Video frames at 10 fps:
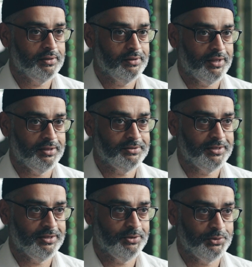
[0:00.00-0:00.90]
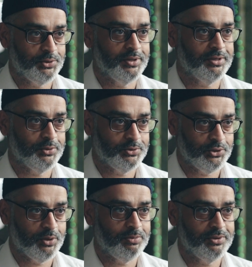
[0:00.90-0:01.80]
that you're doing a good
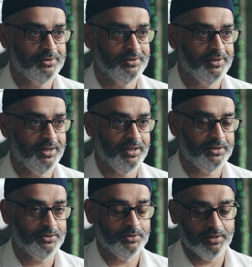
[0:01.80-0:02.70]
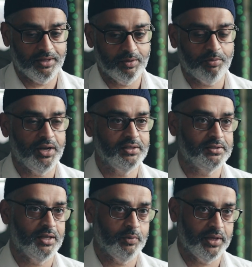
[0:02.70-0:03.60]
job. And the praises
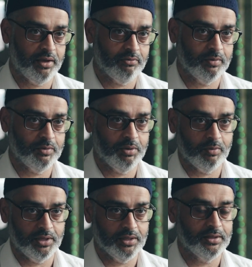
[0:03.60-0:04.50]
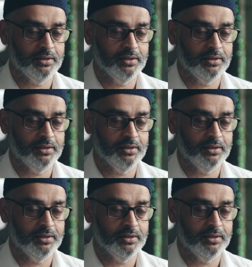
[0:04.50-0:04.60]
that we get from the public,